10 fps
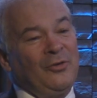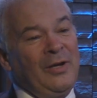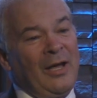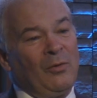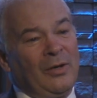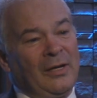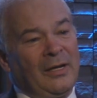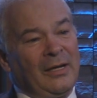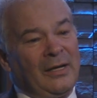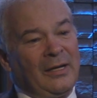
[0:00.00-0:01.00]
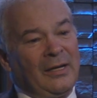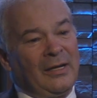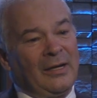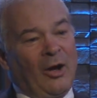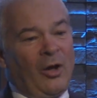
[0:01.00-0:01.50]
So now,
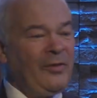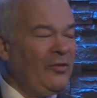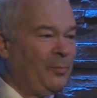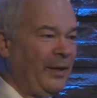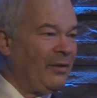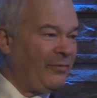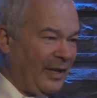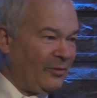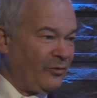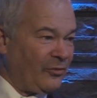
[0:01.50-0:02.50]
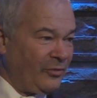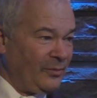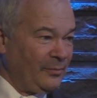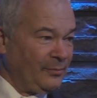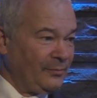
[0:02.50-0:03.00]
on these big events,
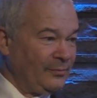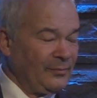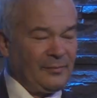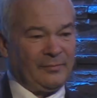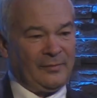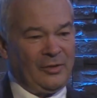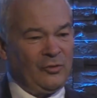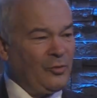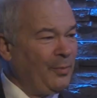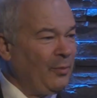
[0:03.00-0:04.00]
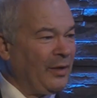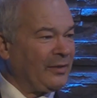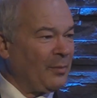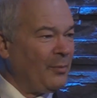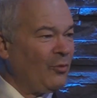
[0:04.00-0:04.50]
used to be we got
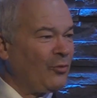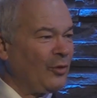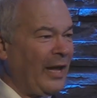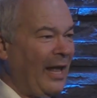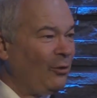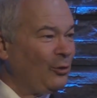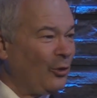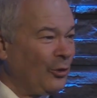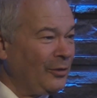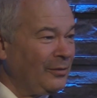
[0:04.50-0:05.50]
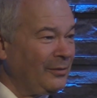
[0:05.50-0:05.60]
the Milford Elder.